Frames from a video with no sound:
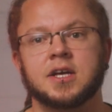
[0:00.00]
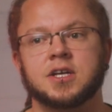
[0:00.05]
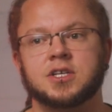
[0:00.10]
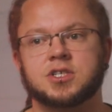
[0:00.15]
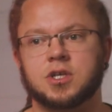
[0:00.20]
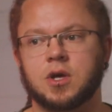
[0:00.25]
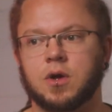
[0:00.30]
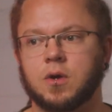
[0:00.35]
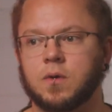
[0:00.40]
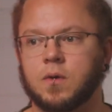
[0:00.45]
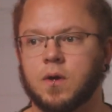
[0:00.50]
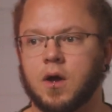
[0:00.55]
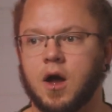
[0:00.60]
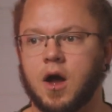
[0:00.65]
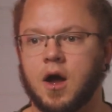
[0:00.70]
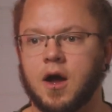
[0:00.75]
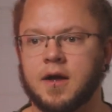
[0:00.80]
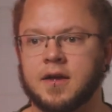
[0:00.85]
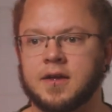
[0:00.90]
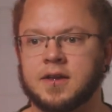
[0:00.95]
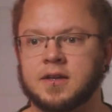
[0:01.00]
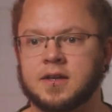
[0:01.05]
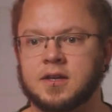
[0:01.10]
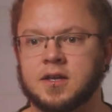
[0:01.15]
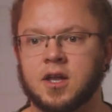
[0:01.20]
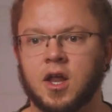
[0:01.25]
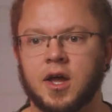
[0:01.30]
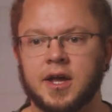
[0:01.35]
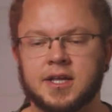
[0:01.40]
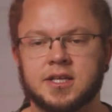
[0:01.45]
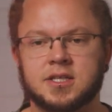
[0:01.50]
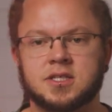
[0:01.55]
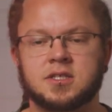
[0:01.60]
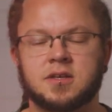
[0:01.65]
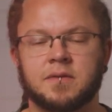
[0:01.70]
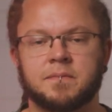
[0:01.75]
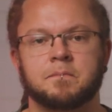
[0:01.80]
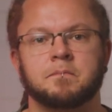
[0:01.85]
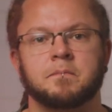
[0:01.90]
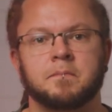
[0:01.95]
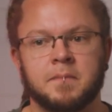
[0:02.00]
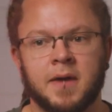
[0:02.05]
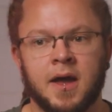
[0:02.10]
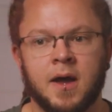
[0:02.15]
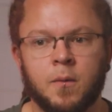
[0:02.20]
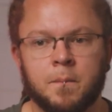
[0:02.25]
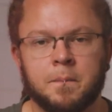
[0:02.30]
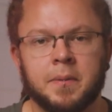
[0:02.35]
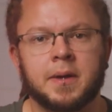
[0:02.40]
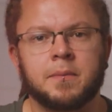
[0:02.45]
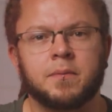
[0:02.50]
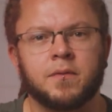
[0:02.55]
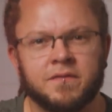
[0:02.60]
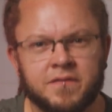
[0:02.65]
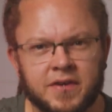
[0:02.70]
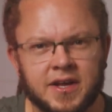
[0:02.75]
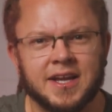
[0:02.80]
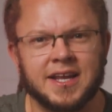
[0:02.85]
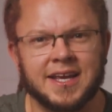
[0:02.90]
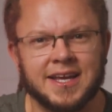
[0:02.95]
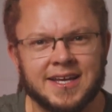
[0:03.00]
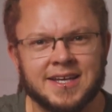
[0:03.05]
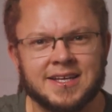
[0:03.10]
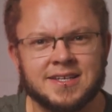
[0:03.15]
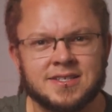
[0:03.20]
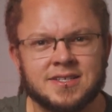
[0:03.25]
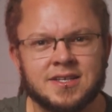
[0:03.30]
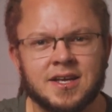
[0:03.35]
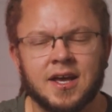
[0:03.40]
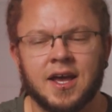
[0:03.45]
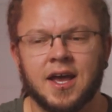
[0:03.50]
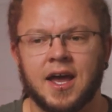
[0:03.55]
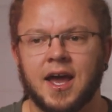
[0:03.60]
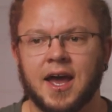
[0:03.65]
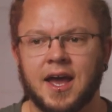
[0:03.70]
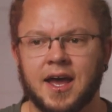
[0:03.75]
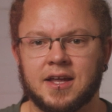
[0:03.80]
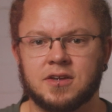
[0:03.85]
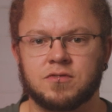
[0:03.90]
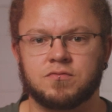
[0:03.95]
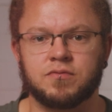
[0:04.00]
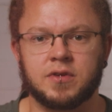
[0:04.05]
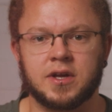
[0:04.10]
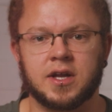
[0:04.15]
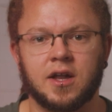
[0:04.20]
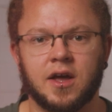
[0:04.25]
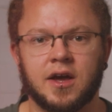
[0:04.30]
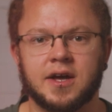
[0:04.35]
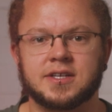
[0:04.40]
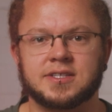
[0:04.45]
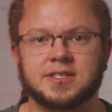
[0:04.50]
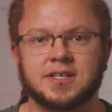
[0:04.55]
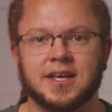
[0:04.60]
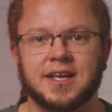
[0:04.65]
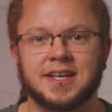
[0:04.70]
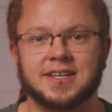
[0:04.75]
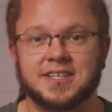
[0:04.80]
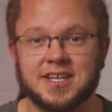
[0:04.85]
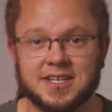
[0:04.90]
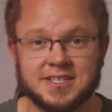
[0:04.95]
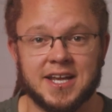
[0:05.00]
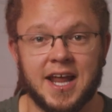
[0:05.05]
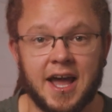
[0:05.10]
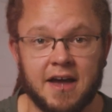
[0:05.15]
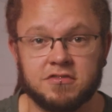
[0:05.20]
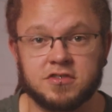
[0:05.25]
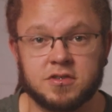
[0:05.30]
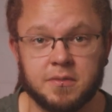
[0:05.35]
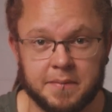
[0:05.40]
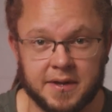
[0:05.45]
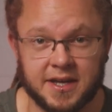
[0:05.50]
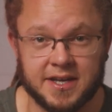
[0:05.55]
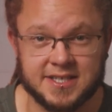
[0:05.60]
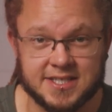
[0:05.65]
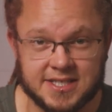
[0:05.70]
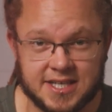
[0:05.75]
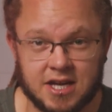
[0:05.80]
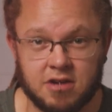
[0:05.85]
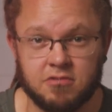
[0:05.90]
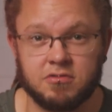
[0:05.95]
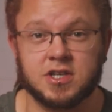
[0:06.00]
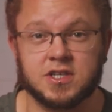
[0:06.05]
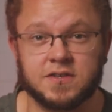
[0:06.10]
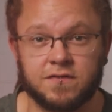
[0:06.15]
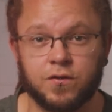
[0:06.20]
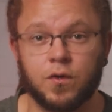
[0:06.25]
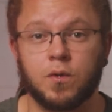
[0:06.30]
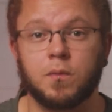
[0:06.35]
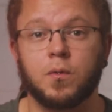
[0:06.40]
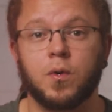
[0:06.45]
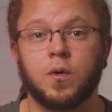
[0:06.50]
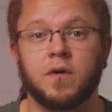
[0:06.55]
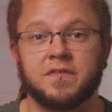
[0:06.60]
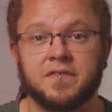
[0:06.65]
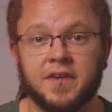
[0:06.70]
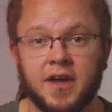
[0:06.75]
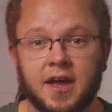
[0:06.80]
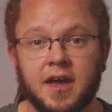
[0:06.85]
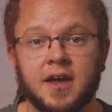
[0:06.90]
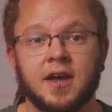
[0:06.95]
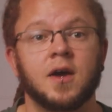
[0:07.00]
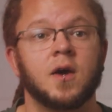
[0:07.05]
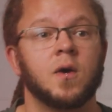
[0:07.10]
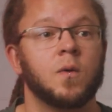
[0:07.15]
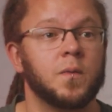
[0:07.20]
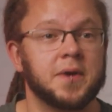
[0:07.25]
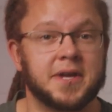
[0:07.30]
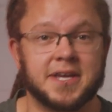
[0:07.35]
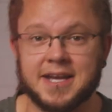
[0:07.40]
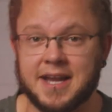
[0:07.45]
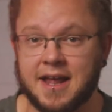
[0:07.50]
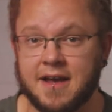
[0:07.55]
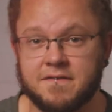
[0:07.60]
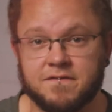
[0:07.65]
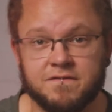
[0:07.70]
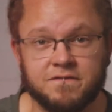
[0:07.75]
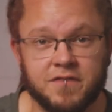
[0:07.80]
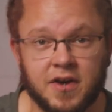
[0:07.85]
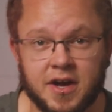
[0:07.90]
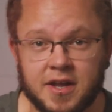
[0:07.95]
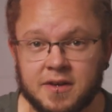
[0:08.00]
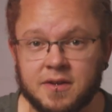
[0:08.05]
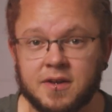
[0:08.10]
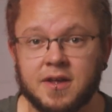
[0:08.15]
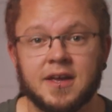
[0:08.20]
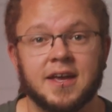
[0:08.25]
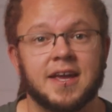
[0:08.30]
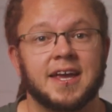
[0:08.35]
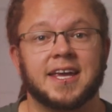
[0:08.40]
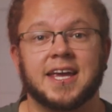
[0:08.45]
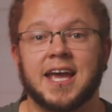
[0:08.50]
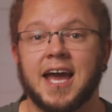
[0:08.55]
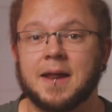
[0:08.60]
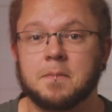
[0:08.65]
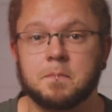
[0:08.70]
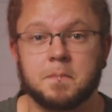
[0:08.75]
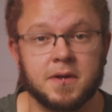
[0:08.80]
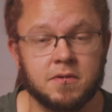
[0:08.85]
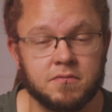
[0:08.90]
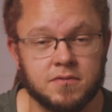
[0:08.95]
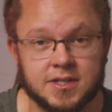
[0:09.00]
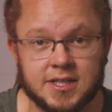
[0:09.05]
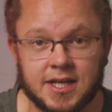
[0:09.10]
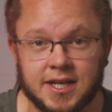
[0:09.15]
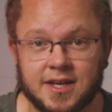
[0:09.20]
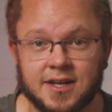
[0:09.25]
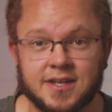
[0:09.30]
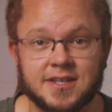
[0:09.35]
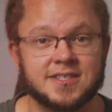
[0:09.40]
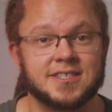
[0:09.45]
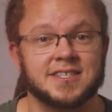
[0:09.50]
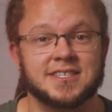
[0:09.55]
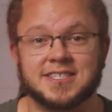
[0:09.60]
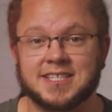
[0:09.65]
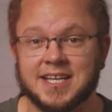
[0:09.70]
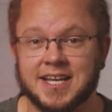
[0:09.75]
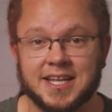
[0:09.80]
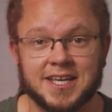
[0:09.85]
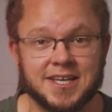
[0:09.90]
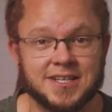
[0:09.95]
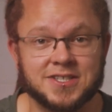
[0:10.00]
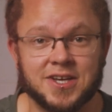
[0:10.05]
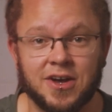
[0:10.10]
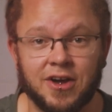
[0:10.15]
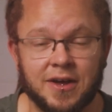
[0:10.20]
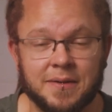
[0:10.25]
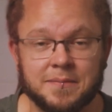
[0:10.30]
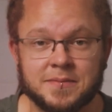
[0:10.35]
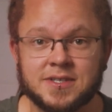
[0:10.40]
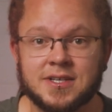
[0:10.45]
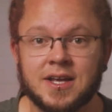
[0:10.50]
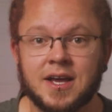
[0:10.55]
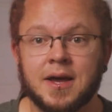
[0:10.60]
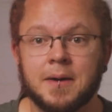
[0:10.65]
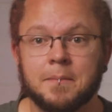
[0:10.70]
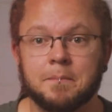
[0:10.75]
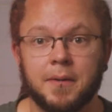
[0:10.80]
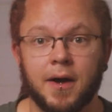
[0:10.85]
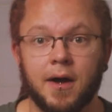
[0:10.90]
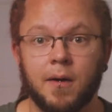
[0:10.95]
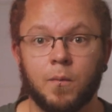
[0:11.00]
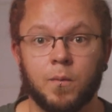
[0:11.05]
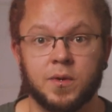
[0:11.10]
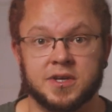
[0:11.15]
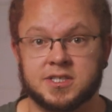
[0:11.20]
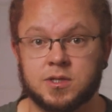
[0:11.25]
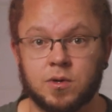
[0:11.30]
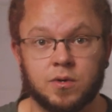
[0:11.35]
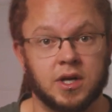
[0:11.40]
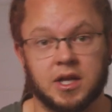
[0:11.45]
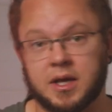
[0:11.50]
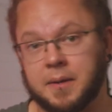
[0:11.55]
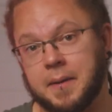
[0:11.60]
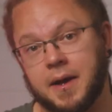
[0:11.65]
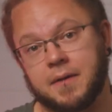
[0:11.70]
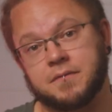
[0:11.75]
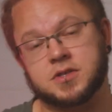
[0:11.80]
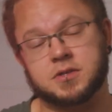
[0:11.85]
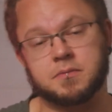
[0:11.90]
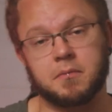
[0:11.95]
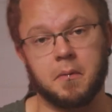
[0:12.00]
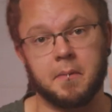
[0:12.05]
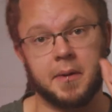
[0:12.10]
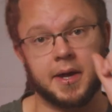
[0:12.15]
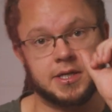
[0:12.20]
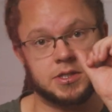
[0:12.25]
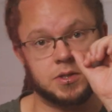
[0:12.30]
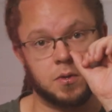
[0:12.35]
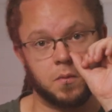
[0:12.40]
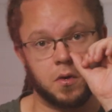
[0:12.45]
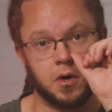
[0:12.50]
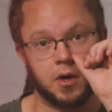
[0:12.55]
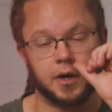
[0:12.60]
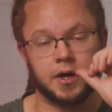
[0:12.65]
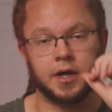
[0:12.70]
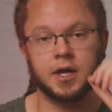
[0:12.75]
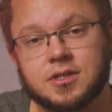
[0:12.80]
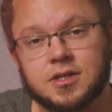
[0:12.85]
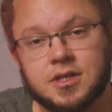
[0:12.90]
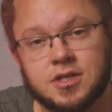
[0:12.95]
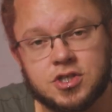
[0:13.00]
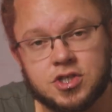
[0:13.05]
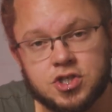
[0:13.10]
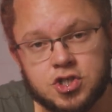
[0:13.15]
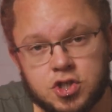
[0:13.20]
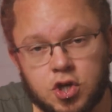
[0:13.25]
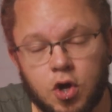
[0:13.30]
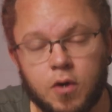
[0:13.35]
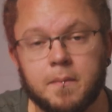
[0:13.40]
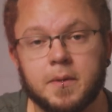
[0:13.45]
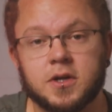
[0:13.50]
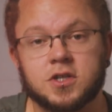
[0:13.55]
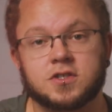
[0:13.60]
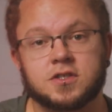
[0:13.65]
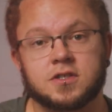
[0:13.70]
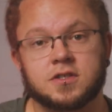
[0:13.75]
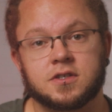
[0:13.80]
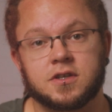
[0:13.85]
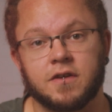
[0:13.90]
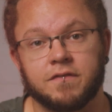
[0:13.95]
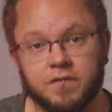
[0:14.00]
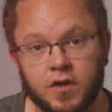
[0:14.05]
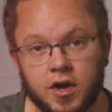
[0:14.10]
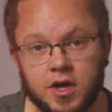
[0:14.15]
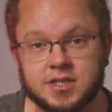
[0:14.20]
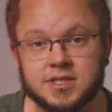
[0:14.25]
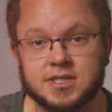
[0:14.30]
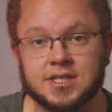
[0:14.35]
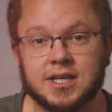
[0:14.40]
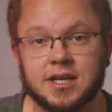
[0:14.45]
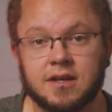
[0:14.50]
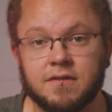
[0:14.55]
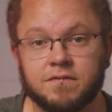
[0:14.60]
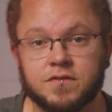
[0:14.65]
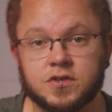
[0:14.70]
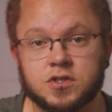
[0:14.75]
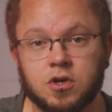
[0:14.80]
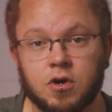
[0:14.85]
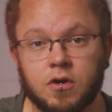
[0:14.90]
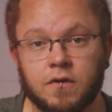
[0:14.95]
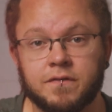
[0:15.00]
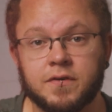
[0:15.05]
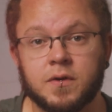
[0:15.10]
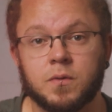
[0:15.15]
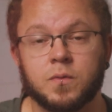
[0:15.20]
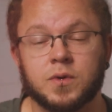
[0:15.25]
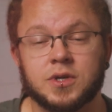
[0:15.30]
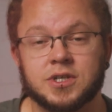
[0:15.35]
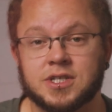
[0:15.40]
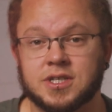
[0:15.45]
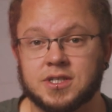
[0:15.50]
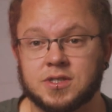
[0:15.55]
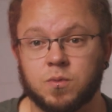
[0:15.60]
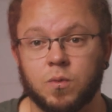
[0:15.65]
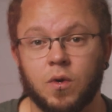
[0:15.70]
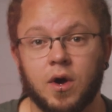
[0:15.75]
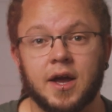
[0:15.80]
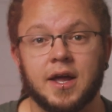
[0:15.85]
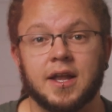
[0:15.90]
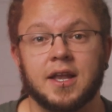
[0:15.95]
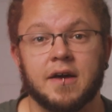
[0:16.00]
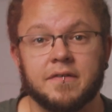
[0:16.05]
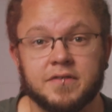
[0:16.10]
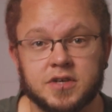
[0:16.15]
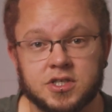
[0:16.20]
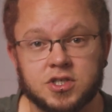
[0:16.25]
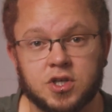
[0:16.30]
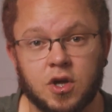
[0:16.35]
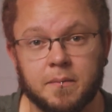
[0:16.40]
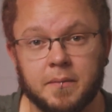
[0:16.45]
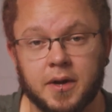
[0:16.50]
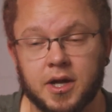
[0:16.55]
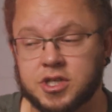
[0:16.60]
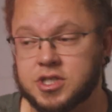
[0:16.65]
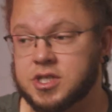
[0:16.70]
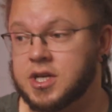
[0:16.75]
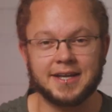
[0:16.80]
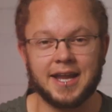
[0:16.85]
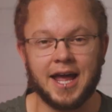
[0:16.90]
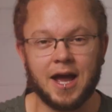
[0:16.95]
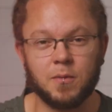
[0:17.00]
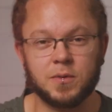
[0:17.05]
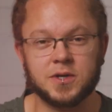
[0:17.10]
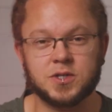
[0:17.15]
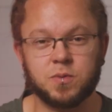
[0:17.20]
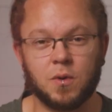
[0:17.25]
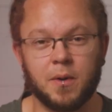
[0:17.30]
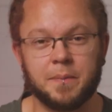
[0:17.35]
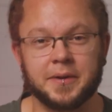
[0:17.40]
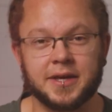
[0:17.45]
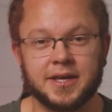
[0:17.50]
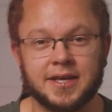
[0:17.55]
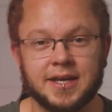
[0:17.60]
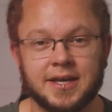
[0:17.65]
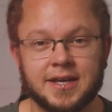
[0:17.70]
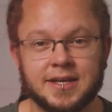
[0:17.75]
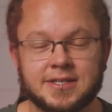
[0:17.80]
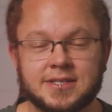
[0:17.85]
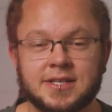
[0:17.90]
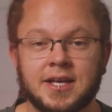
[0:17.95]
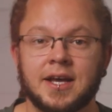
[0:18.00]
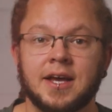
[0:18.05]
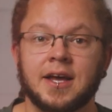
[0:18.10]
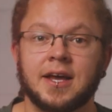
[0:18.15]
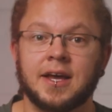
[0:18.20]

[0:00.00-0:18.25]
So I like to help people feel at ease and realize that it doesn't have to be a serious formal affair. We can have fun. It can be ridiculous and silly at times, but we're still going to come out with some amazing work. There's so much diversity in photography, which is why I love it so much. Now we're swapping gears.